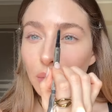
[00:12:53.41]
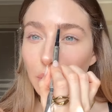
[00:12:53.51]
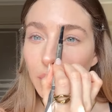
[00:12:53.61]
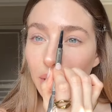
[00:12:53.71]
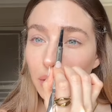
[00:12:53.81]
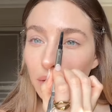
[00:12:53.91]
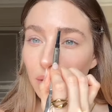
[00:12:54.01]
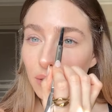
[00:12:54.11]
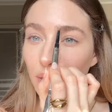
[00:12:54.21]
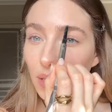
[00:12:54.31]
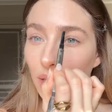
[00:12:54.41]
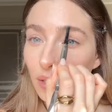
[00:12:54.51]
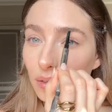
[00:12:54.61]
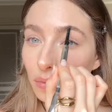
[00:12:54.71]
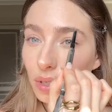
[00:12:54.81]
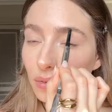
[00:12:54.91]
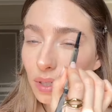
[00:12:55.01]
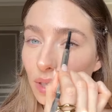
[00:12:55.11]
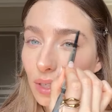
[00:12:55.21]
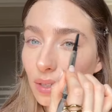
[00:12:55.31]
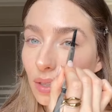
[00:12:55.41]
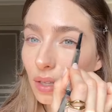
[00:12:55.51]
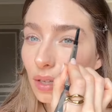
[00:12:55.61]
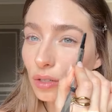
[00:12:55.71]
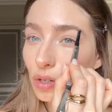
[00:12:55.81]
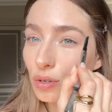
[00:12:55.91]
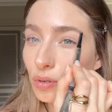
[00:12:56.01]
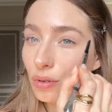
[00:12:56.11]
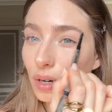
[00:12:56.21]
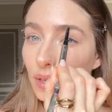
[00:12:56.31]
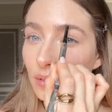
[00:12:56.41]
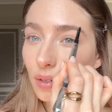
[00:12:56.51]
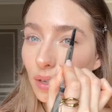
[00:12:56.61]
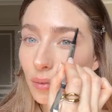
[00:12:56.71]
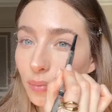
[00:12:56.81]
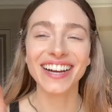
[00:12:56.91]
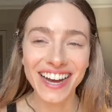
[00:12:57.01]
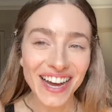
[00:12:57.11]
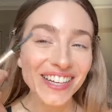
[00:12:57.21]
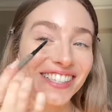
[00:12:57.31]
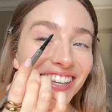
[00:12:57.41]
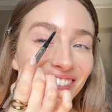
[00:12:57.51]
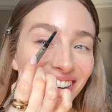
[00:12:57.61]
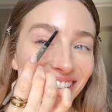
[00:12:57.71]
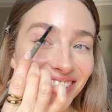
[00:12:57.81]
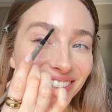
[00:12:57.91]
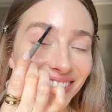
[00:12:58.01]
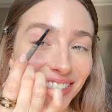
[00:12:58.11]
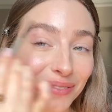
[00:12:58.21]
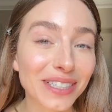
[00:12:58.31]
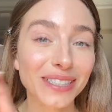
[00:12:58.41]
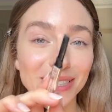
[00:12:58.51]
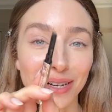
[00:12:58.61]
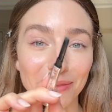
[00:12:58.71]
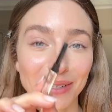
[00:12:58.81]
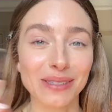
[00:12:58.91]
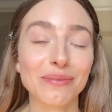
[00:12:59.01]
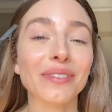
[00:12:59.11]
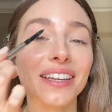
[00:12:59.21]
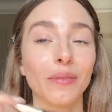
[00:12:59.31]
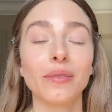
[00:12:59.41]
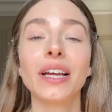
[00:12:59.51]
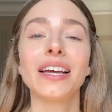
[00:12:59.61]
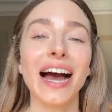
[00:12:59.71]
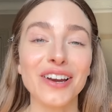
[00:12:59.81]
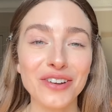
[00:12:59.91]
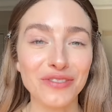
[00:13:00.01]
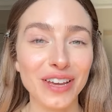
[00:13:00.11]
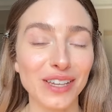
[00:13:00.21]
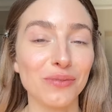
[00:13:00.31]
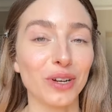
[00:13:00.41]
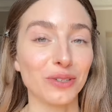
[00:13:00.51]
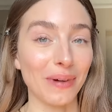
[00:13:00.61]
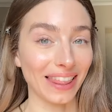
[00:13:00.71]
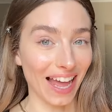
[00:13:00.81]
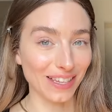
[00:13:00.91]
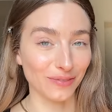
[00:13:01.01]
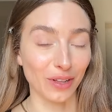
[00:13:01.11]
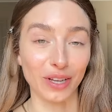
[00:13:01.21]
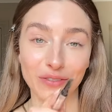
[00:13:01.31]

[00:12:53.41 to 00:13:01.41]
But during the day, we don't need anything too crazy. So while I do this, we need to talk about something. I don't know if you guys watched my last vlog.